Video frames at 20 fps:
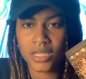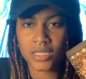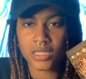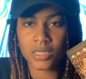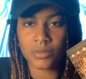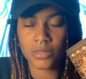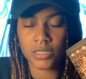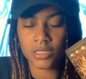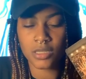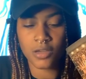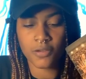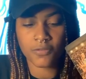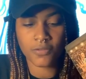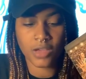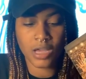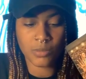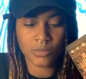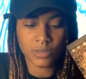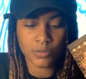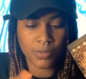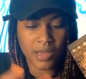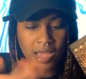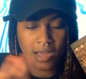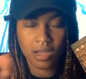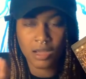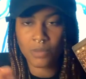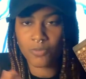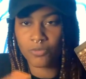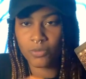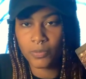some stuff comes
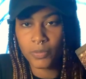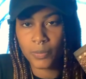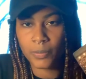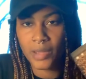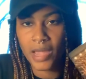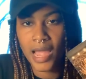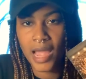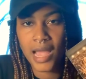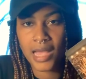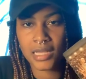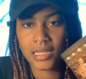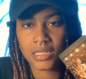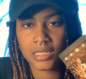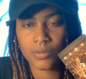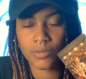back up from the past